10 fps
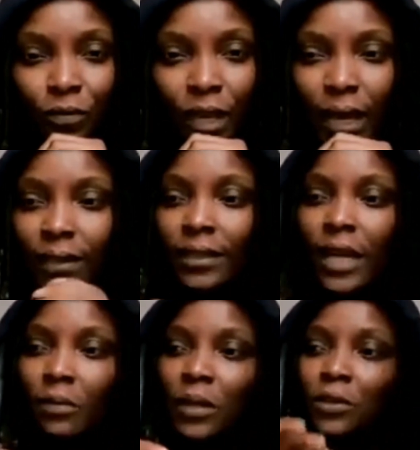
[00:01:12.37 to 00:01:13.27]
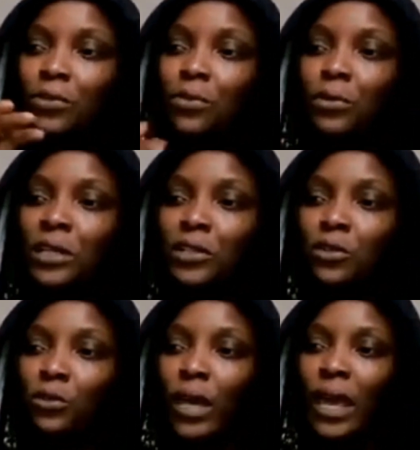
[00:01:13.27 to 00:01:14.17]
It is like being thrown
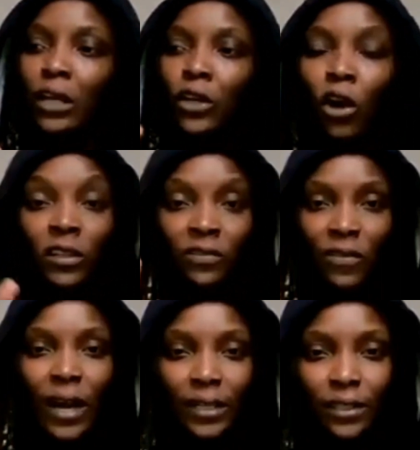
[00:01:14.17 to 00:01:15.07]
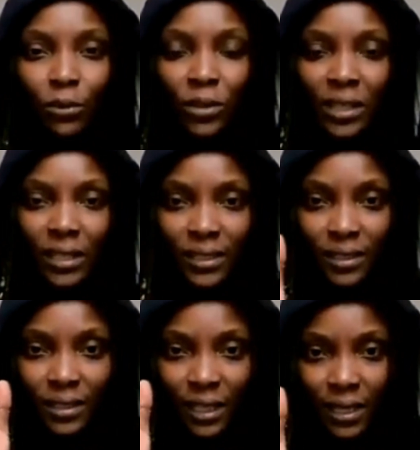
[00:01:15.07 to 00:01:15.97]
into a gunfight with a
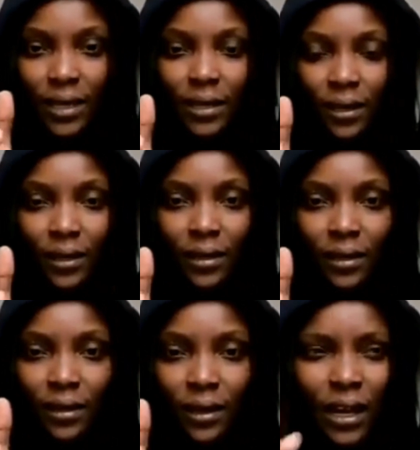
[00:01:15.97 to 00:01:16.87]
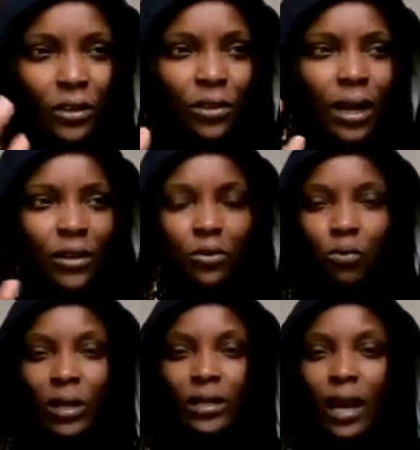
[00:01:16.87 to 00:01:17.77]
stick. How do you how do you
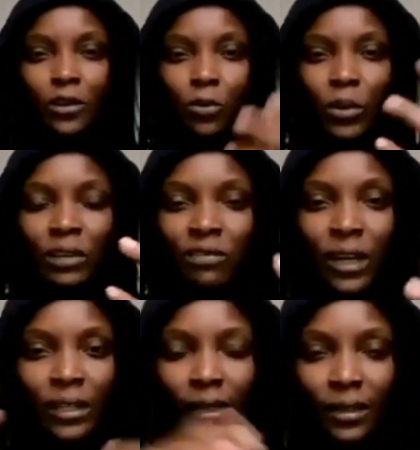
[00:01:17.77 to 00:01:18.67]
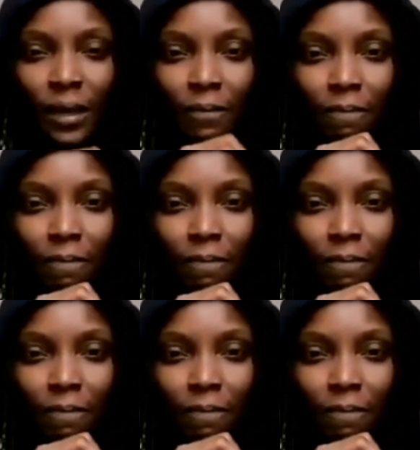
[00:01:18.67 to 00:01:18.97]
win? How do you win a fight like that?